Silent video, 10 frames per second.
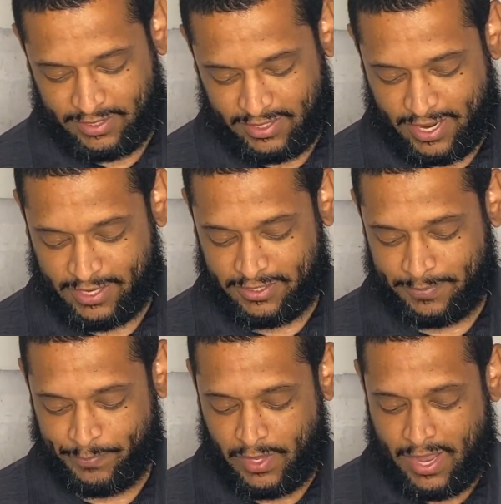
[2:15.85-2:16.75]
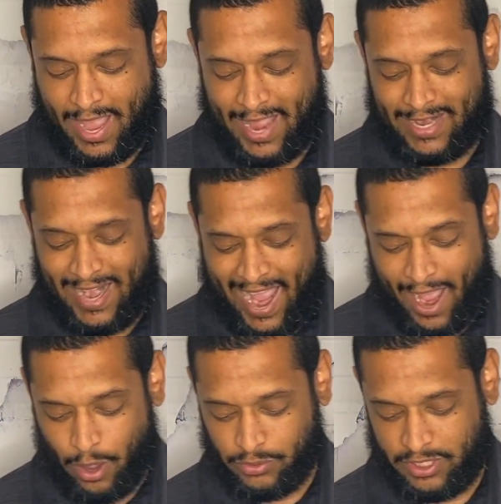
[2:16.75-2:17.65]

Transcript: It says, "And now,